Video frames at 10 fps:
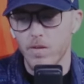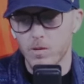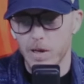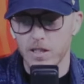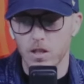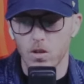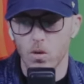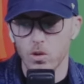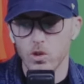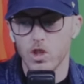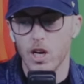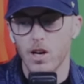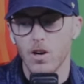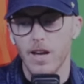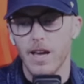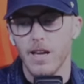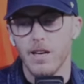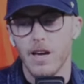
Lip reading: expected goals share and